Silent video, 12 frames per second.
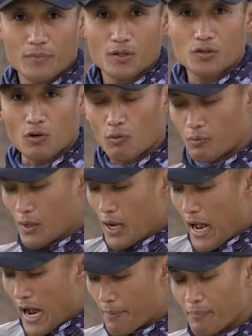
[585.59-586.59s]
So
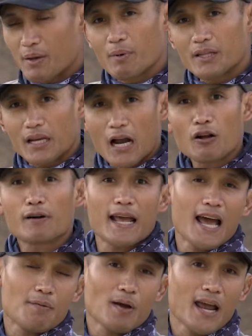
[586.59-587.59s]
I mimicked it. I already
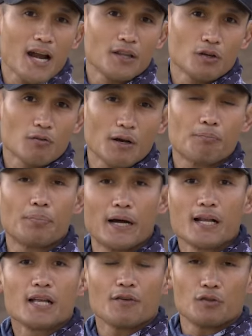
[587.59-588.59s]
had my hand on the grip, but
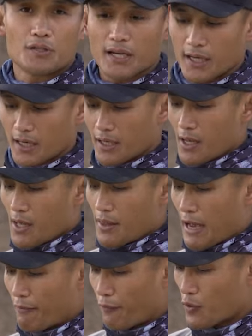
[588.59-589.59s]
if you didn't,
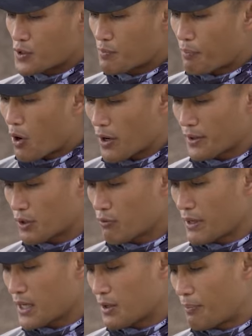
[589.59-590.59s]
that first part in the
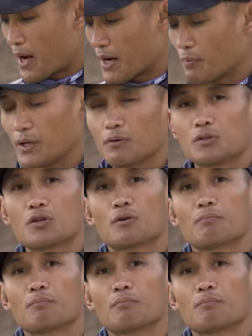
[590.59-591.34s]
green at the bottom, it took